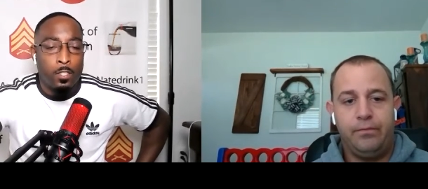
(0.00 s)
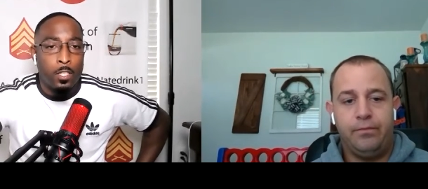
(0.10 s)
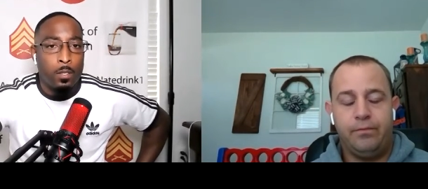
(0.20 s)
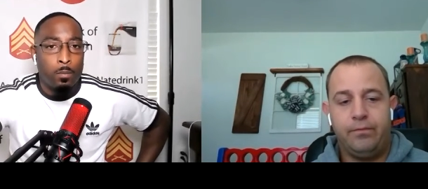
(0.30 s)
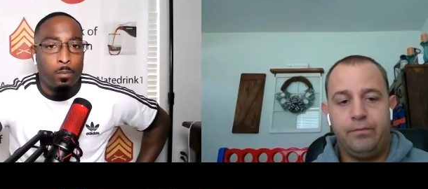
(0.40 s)

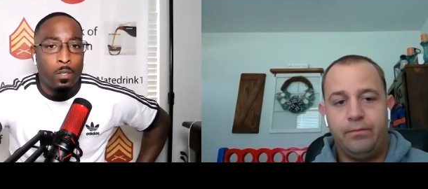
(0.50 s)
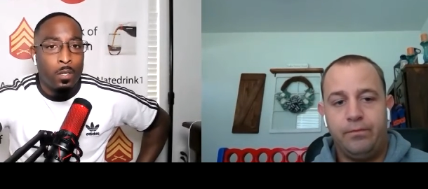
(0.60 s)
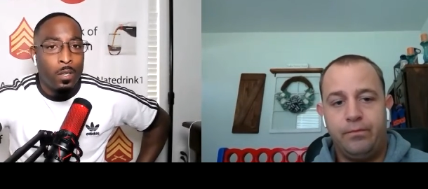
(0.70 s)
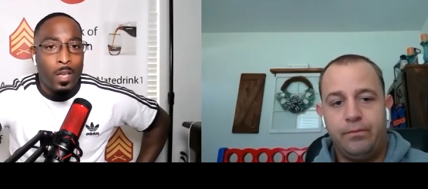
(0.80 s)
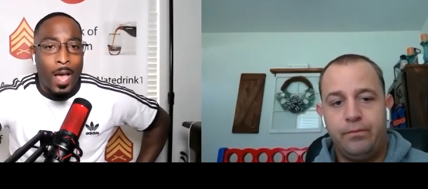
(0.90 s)
Speaker 1: teams.
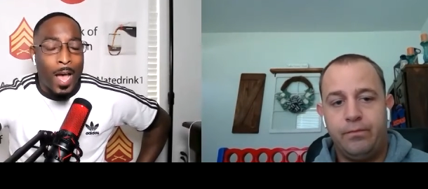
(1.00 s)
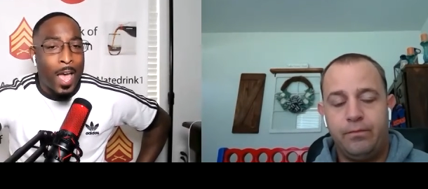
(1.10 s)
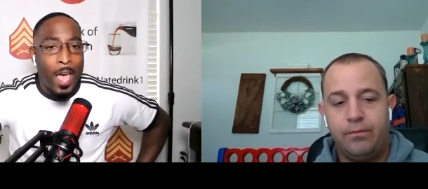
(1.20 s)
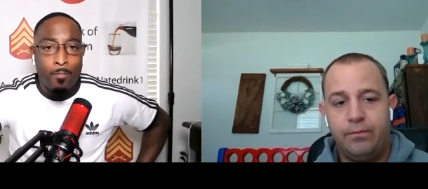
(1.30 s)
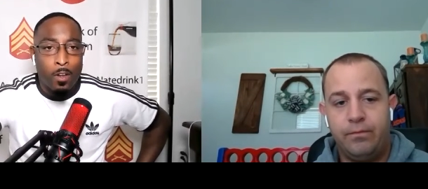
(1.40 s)
I
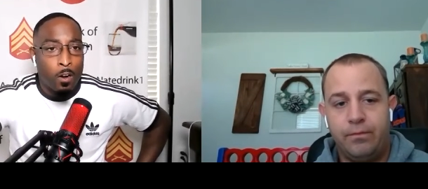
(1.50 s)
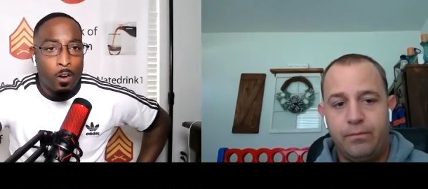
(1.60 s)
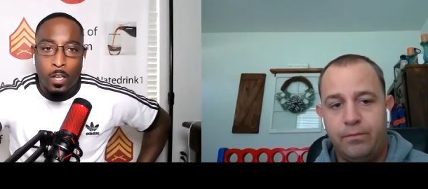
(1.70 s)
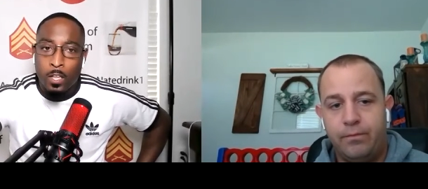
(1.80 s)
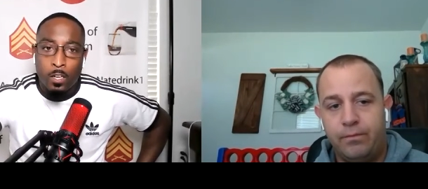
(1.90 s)
haven't
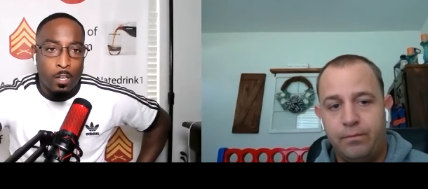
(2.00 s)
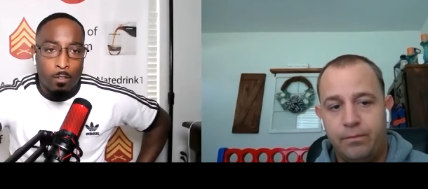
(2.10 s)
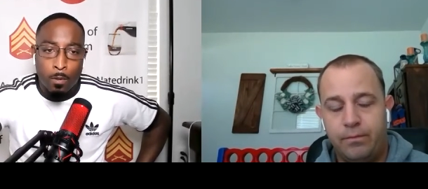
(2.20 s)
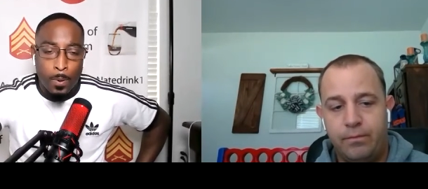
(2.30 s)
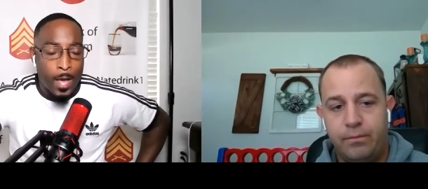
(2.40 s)
heard any of the
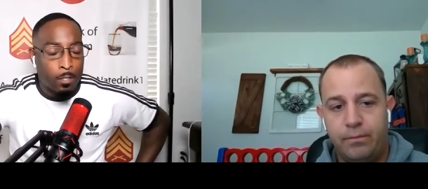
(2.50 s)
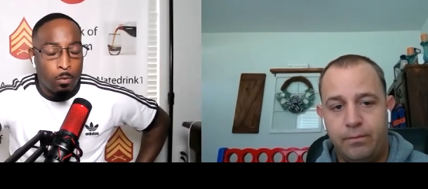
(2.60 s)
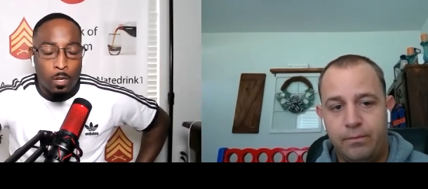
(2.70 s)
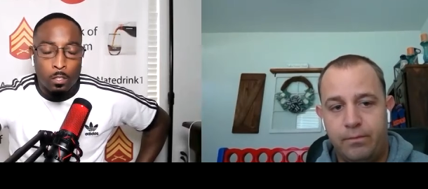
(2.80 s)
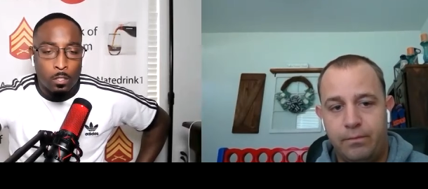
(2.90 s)

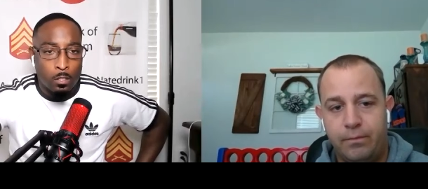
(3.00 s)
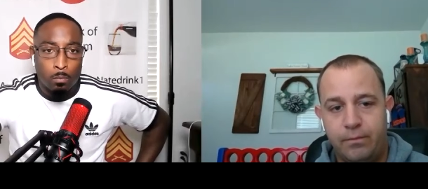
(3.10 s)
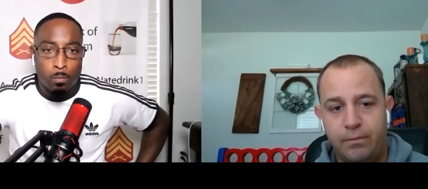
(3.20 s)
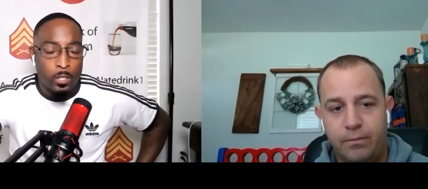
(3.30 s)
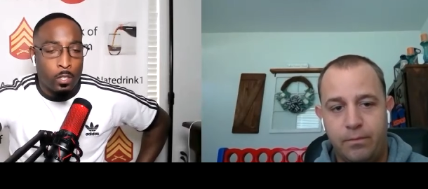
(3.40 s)
Pac-12 teams
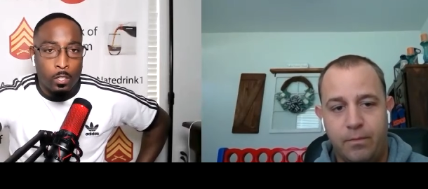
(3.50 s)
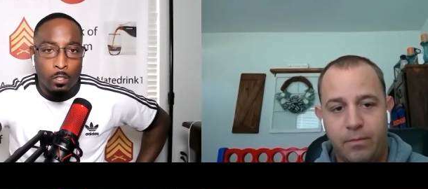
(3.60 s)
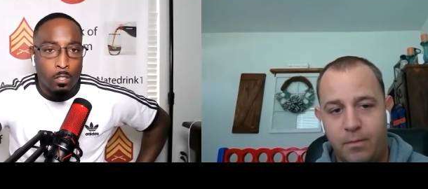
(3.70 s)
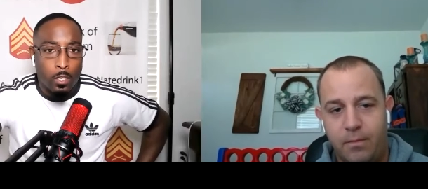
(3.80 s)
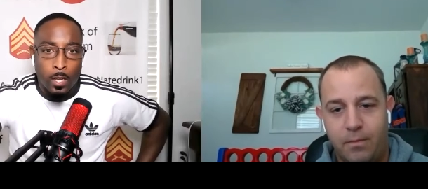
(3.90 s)
being linked
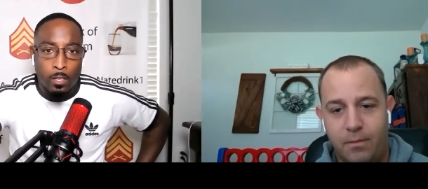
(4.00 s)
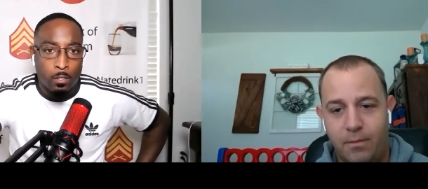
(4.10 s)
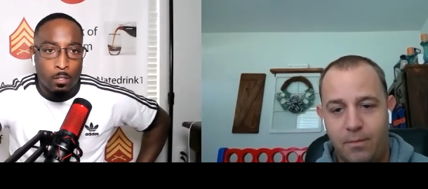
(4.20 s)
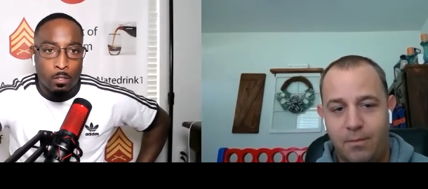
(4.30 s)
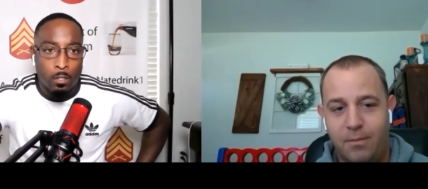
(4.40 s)
to the
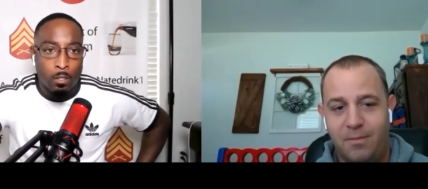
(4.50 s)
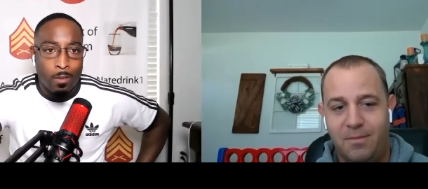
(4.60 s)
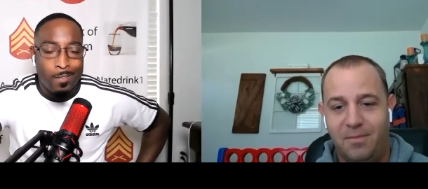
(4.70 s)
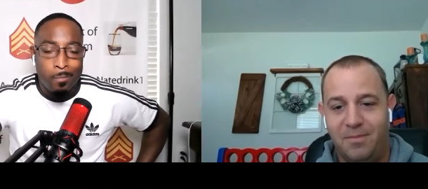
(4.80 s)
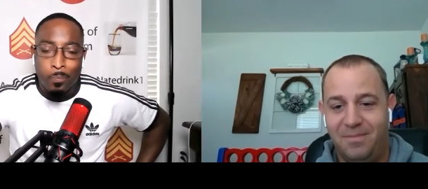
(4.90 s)
SEC.
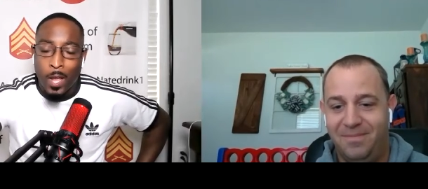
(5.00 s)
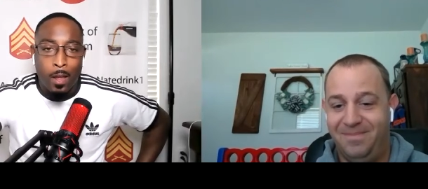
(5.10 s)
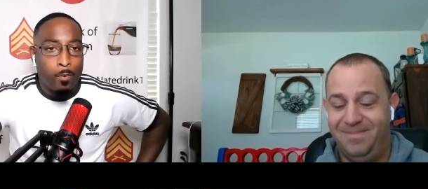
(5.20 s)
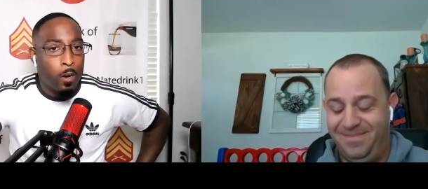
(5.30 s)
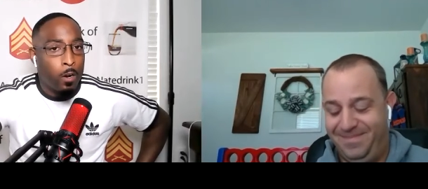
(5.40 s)
I
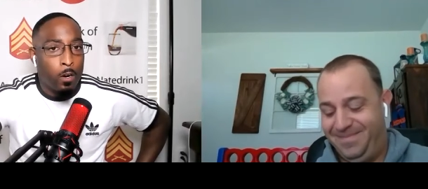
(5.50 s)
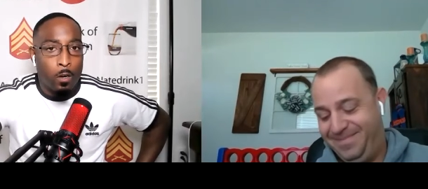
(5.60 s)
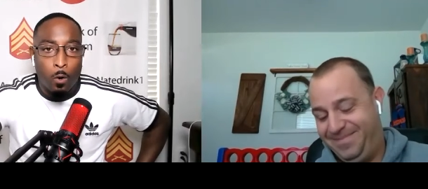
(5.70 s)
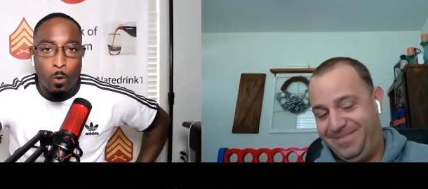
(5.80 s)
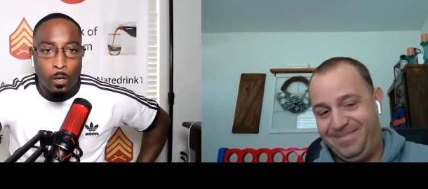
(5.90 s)
haven't heard
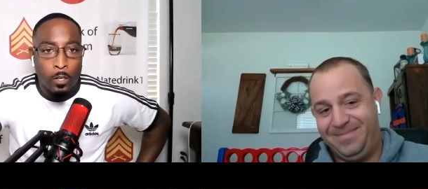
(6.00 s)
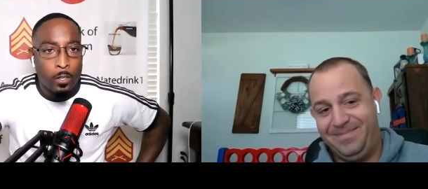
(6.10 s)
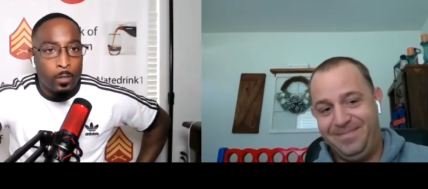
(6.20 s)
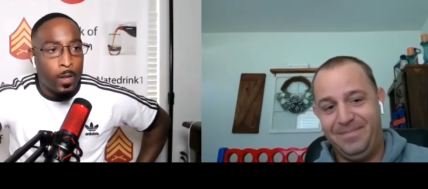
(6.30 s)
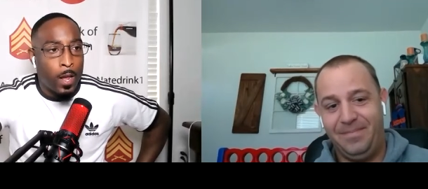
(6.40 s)

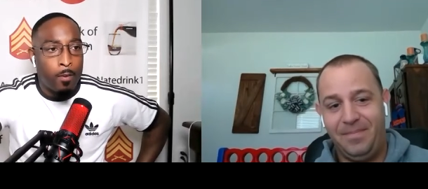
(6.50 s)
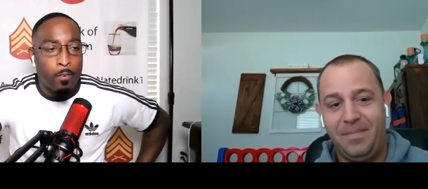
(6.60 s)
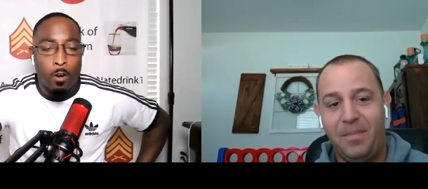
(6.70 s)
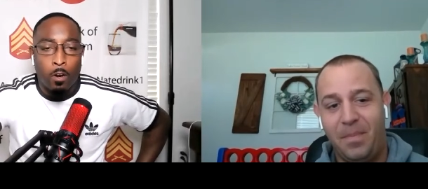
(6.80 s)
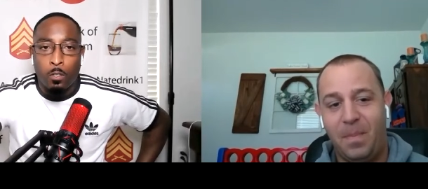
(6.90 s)
Oregon. I haven't
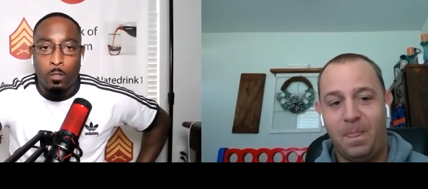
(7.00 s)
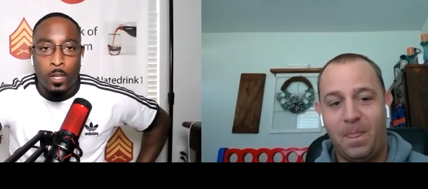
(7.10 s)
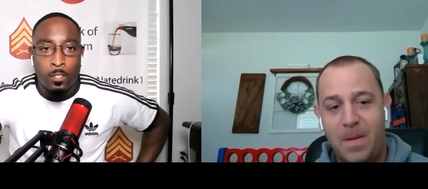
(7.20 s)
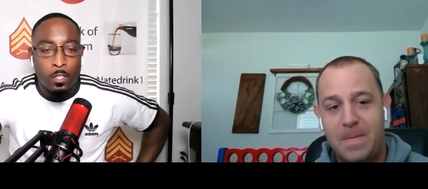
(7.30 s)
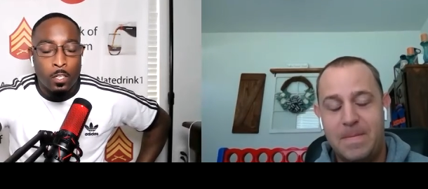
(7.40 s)
heard
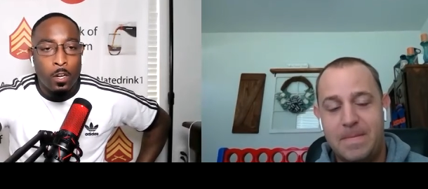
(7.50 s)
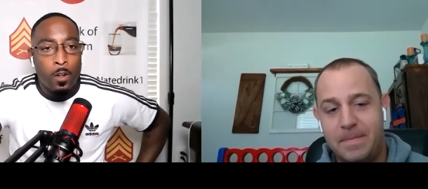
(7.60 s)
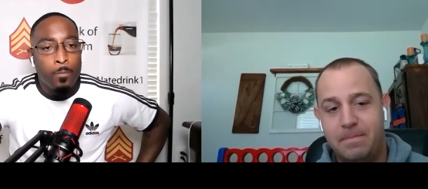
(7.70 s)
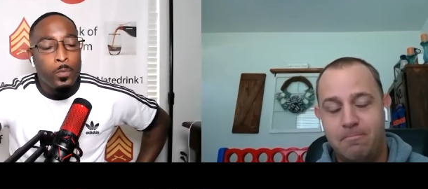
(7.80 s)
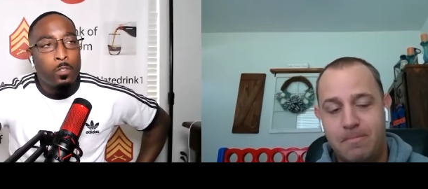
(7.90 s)
USC.
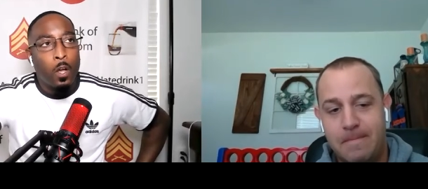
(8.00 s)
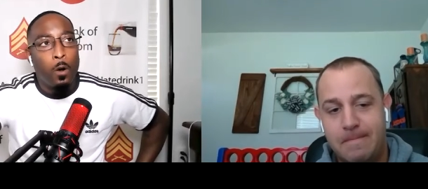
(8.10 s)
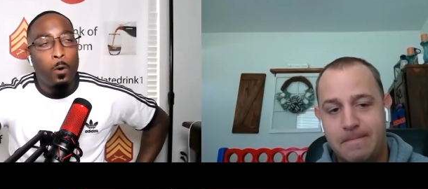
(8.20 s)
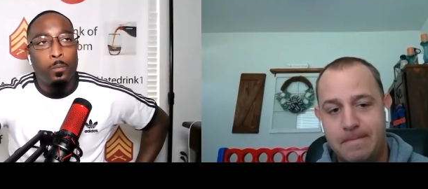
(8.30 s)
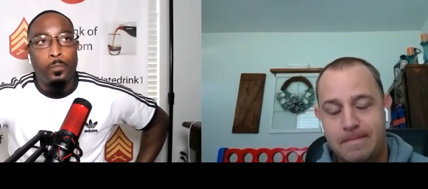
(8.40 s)

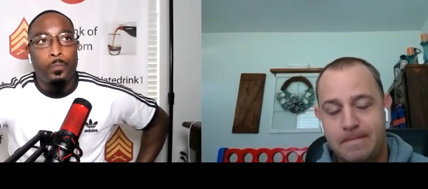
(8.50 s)
So